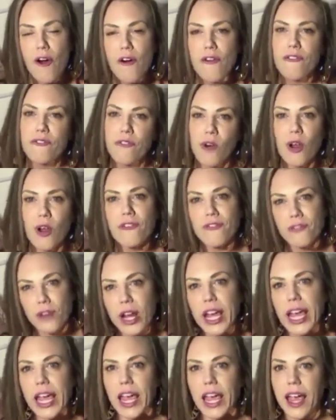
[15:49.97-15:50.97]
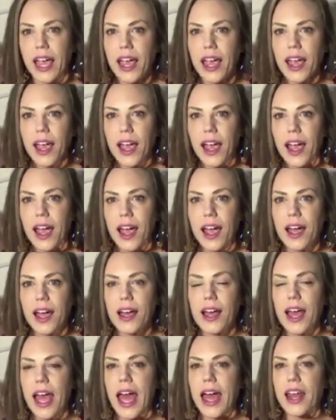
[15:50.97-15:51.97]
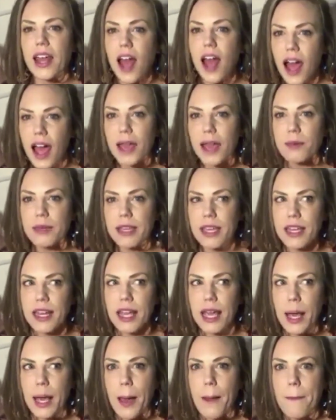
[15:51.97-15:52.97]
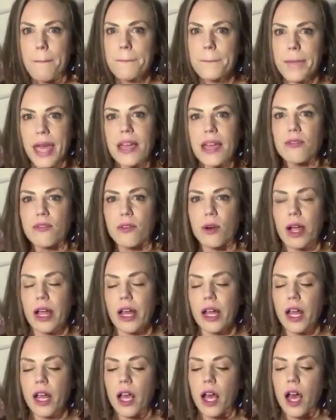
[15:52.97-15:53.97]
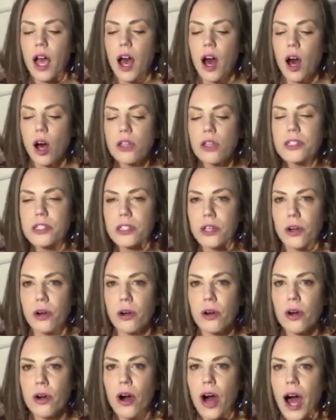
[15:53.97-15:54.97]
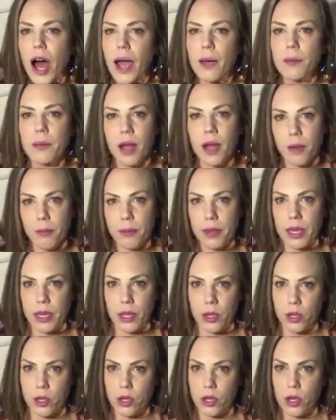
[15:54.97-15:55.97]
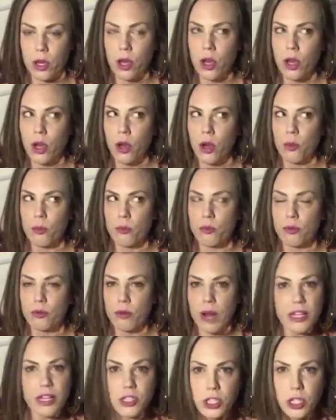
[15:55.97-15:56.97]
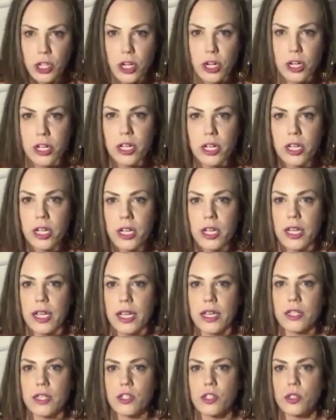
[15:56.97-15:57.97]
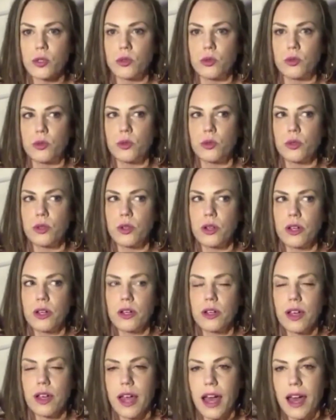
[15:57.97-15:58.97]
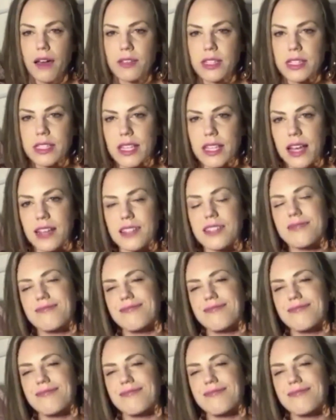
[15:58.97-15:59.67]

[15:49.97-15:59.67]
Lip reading: for free. And I'm getting paid for it. Also, I'm not being pressured into having sex.